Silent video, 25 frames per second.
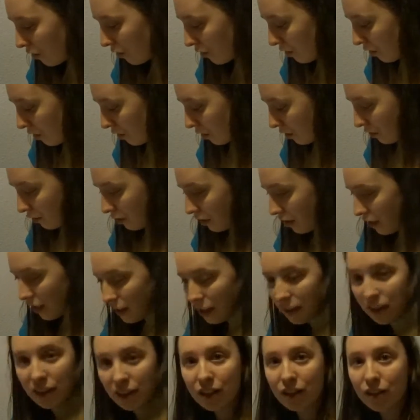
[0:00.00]
growth
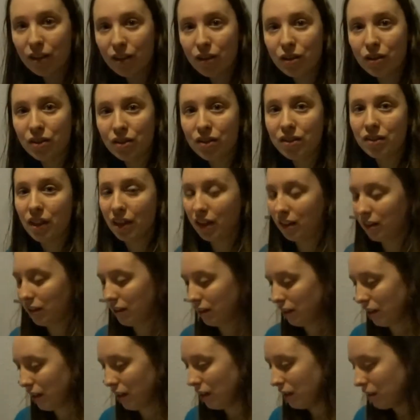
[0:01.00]
skills that
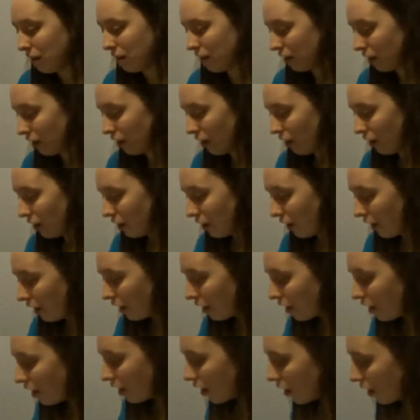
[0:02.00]
kids learn,
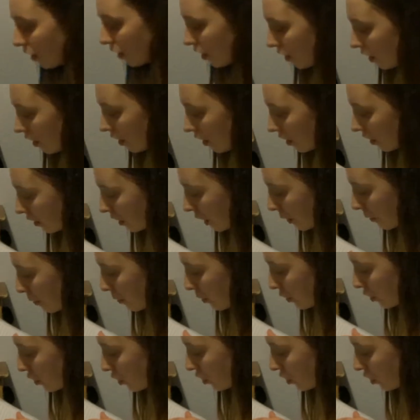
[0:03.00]
like can put